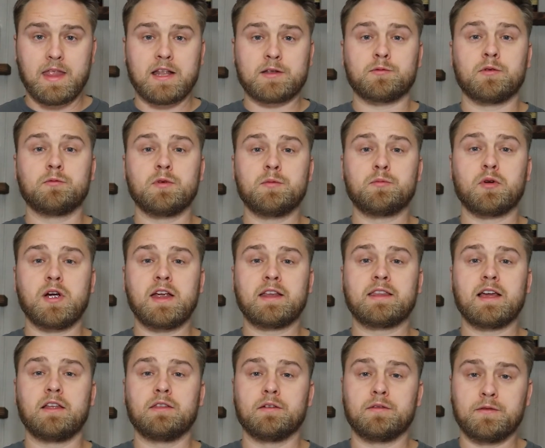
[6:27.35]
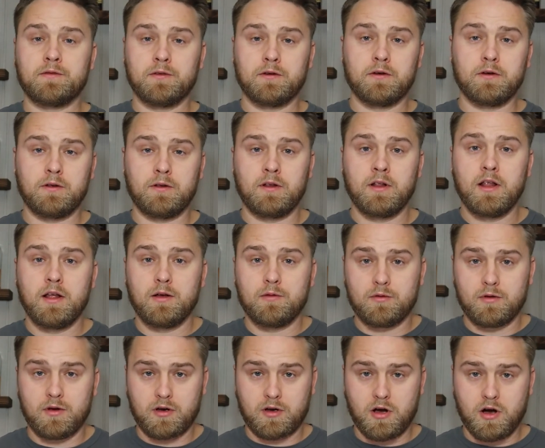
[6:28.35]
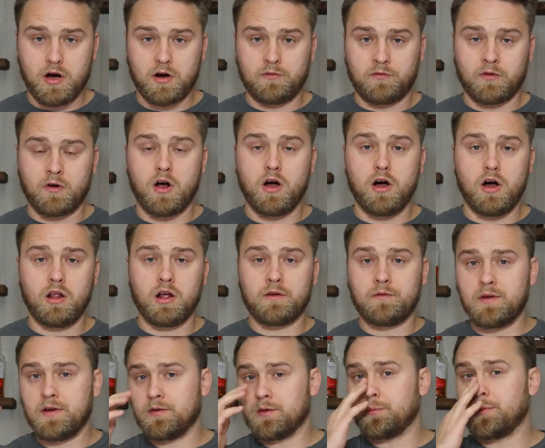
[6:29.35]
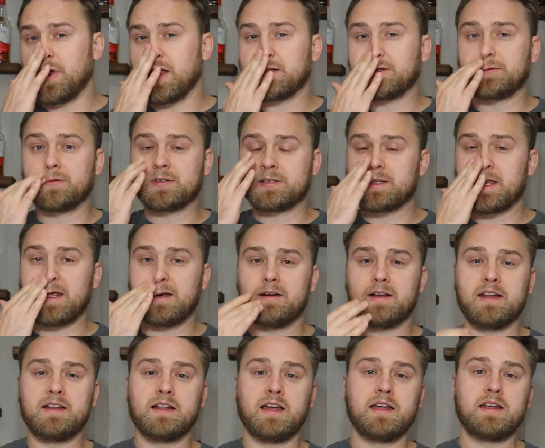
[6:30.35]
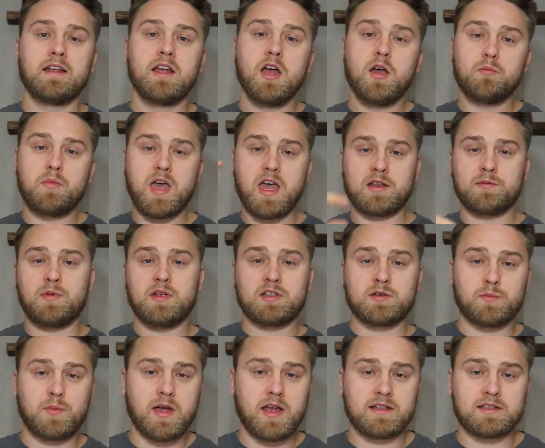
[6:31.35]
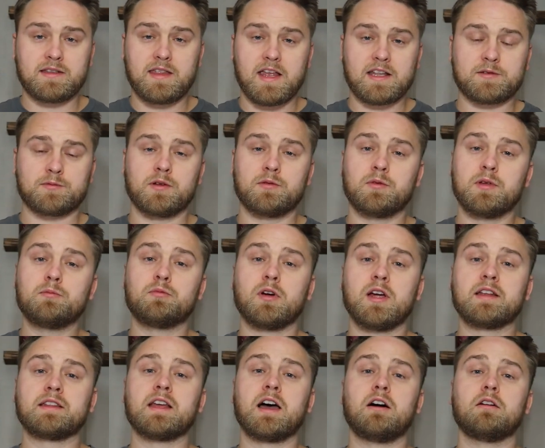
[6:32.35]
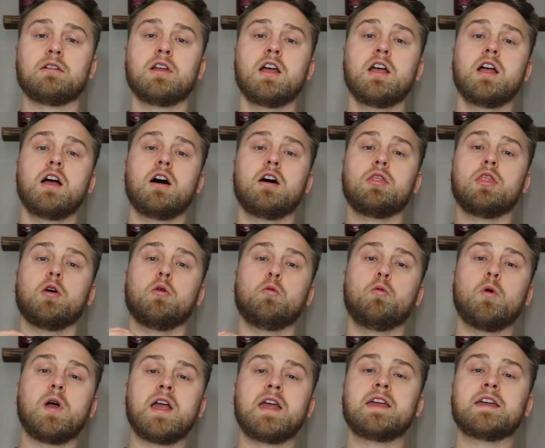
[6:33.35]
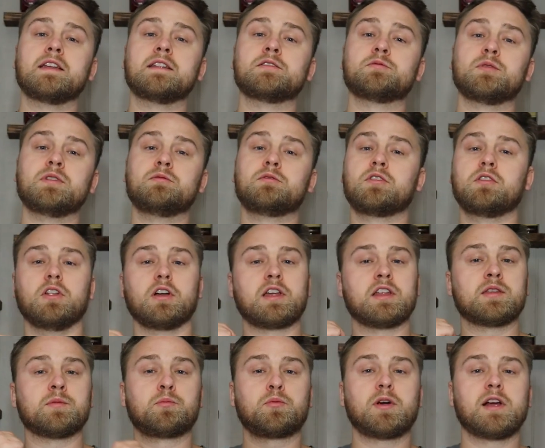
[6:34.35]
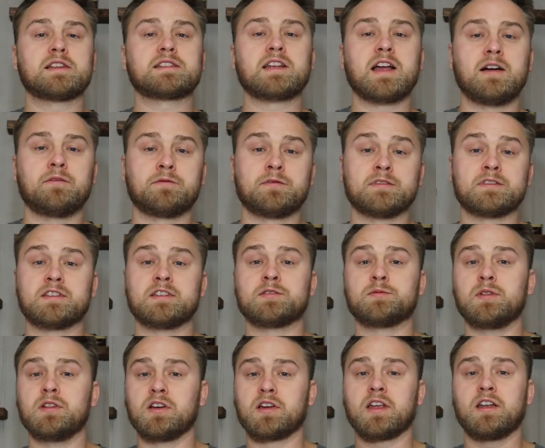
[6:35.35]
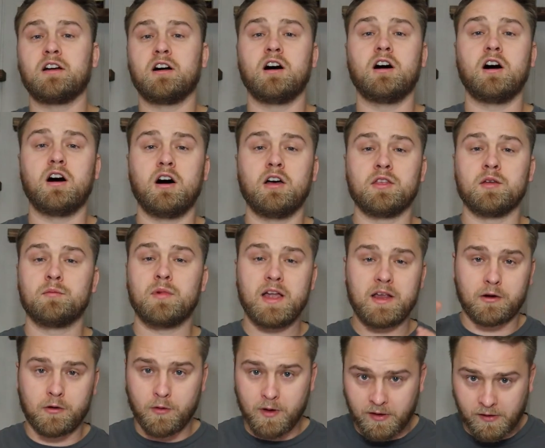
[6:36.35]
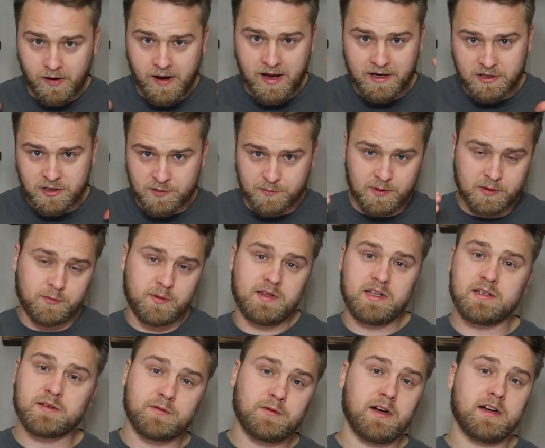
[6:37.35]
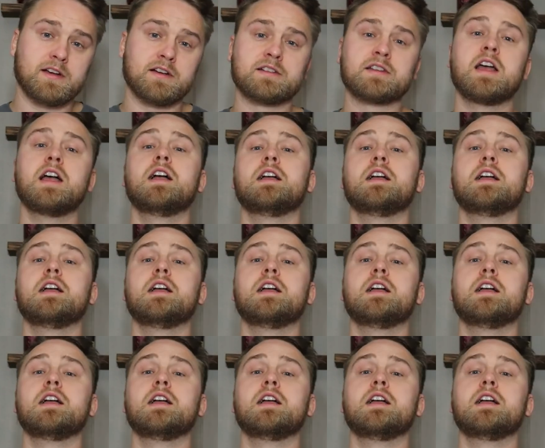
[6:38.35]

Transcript: That's when we break down the full card for all our favorite bets for Saturday night. Bad Bitch Bets. That's when we break down the weigh-ins. We look at the press conferences. We look at all the micro interactions between these fighters.